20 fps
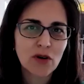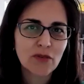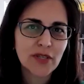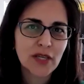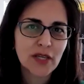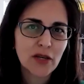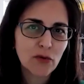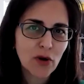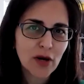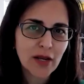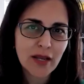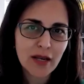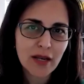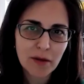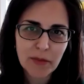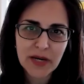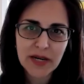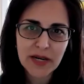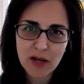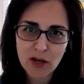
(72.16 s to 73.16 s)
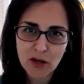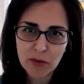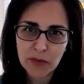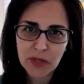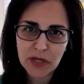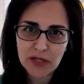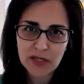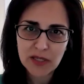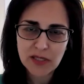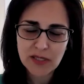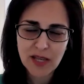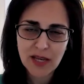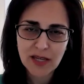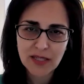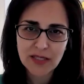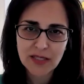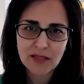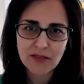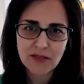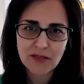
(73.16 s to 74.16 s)
of the Iranian American community's
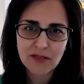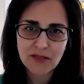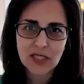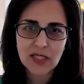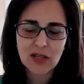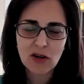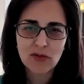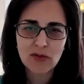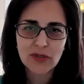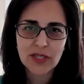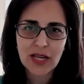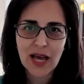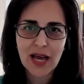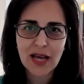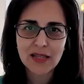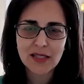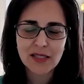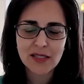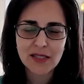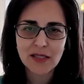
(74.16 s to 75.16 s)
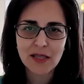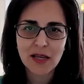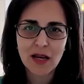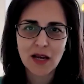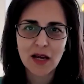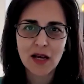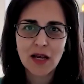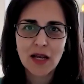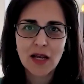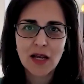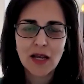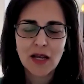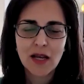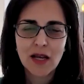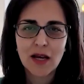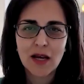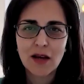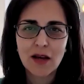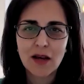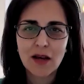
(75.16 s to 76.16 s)
activity over the last
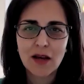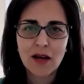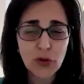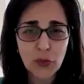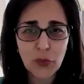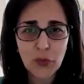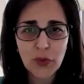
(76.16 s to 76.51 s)
few